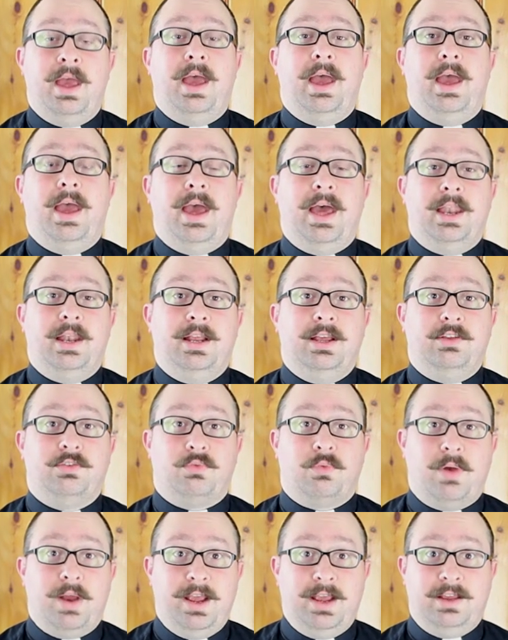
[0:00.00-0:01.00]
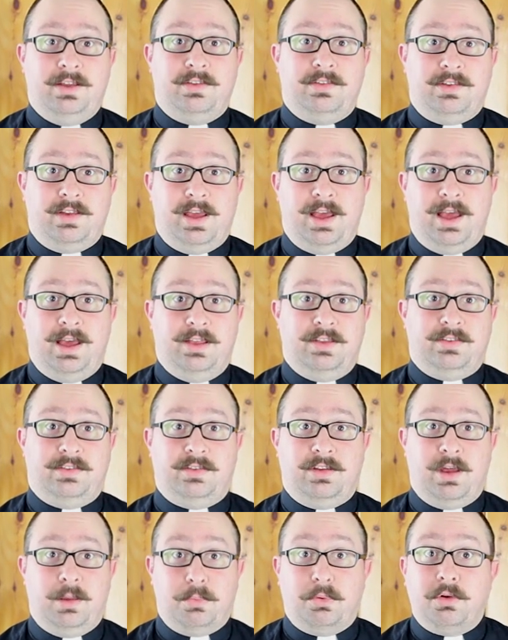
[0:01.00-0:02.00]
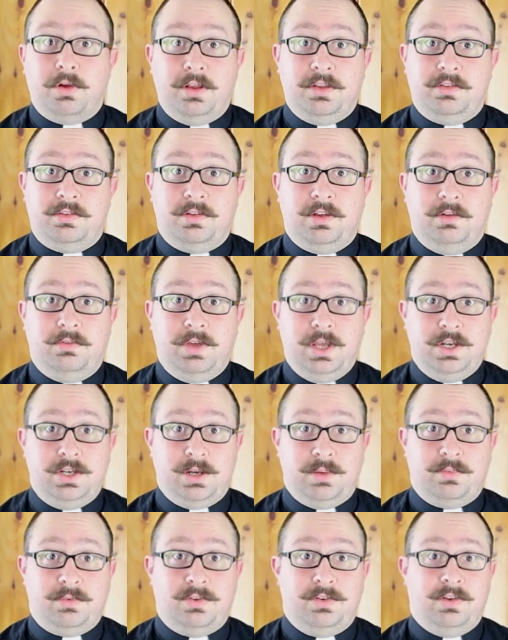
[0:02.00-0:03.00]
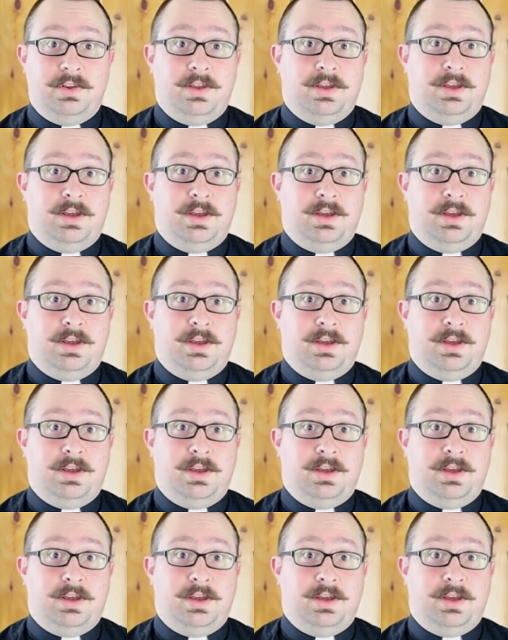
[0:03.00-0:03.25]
and is raised as a prince of Egypt,